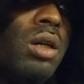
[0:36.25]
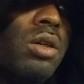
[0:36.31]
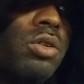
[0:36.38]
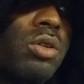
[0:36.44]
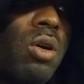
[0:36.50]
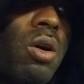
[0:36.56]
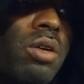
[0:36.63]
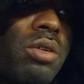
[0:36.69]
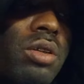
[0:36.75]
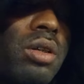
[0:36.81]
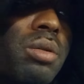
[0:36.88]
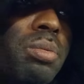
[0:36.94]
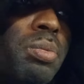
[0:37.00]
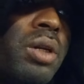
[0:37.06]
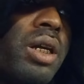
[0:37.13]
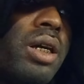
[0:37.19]
The stars and
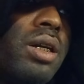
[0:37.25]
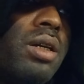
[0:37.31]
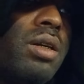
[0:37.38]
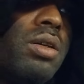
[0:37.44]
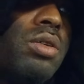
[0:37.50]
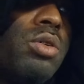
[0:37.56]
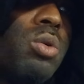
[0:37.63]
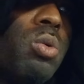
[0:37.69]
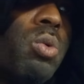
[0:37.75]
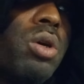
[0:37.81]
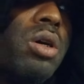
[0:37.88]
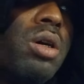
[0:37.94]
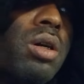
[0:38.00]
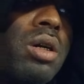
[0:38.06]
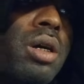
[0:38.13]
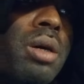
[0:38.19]
the planets
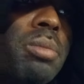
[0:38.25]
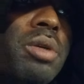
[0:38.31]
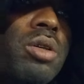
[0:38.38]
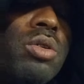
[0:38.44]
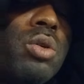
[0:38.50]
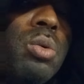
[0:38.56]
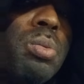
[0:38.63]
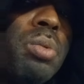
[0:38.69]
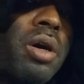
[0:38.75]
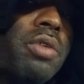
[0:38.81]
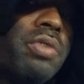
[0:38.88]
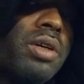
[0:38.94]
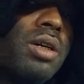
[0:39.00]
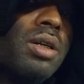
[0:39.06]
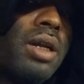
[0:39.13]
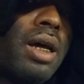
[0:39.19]
were coming into
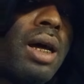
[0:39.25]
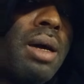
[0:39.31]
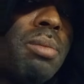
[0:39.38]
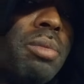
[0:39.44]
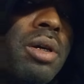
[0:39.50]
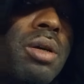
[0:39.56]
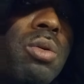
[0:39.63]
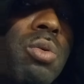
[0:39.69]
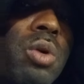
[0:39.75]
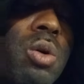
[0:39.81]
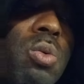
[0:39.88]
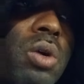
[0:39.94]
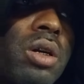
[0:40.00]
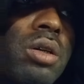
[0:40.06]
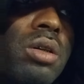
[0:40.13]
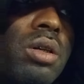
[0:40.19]
perfect alignment with
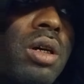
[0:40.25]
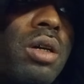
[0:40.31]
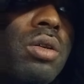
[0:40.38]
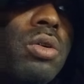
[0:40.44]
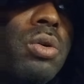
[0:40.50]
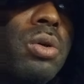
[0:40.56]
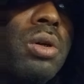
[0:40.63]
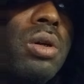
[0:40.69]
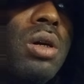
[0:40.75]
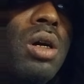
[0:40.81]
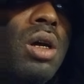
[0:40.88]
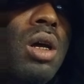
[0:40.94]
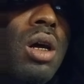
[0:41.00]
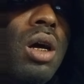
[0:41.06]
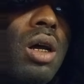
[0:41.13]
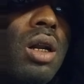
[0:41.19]
one another,
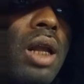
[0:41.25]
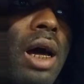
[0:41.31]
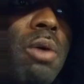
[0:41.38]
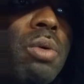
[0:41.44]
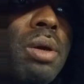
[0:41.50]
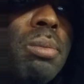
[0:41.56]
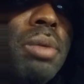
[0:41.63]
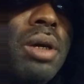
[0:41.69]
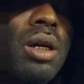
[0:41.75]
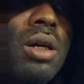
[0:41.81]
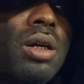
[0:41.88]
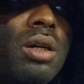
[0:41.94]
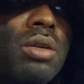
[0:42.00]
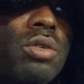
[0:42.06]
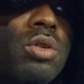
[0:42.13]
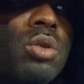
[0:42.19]
allowing
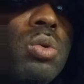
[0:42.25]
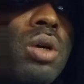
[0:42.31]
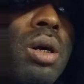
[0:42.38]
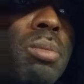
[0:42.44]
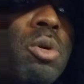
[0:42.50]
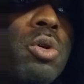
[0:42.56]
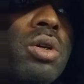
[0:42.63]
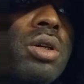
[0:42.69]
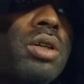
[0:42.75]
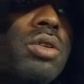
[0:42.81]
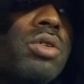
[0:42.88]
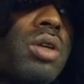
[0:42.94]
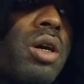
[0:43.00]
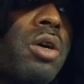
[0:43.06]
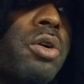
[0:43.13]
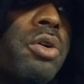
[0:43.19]
beings to come on
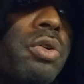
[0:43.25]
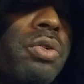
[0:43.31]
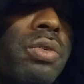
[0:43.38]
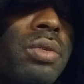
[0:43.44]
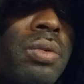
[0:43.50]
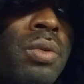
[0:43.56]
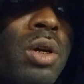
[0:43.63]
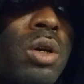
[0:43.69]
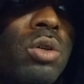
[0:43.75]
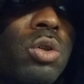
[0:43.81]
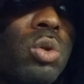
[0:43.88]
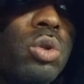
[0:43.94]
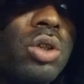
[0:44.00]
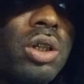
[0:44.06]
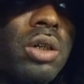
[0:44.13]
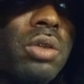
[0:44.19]
this earth
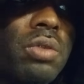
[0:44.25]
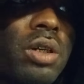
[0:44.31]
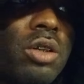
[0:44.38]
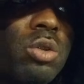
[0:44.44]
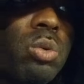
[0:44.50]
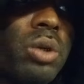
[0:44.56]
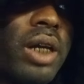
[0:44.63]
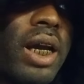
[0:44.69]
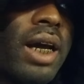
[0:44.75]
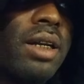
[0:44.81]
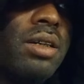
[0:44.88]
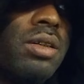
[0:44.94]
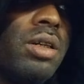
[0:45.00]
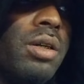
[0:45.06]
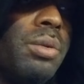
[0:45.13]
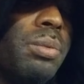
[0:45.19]
to shift this
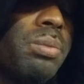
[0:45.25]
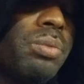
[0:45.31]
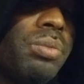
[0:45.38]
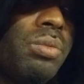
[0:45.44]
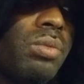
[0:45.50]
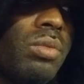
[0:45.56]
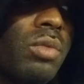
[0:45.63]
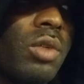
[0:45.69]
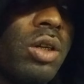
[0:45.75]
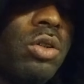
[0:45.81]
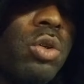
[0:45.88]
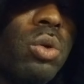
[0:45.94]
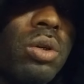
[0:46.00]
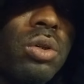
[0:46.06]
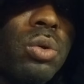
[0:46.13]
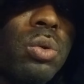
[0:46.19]
reality
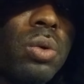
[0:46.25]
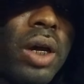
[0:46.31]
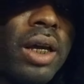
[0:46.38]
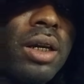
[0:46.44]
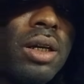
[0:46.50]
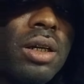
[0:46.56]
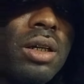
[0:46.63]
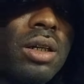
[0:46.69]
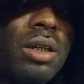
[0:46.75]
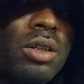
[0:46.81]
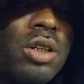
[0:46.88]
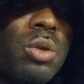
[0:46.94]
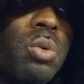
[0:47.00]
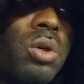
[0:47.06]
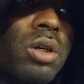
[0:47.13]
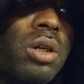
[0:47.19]
into a new
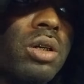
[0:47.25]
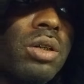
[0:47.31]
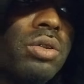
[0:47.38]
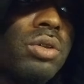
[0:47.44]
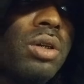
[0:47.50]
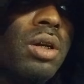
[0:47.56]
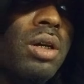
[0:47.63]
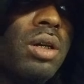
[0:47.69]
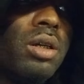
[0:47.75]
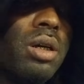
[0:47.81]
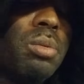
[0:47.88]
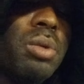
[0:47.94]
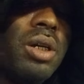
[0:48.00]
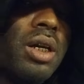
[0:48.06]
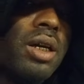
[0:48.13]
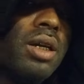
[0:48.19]
age. It was the
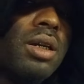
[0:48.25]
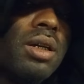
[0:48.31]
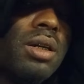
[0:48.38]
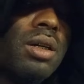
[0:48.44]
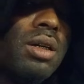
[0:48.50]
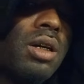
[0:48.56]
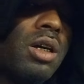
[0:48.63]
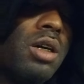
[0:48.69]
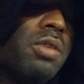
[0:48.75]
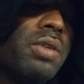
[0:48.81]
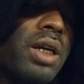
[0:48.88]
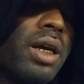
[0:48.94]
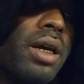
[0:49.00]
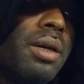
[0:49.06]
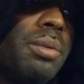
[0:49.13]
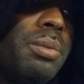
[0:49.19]
beginning of
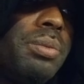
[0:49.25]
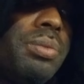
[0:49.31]
that.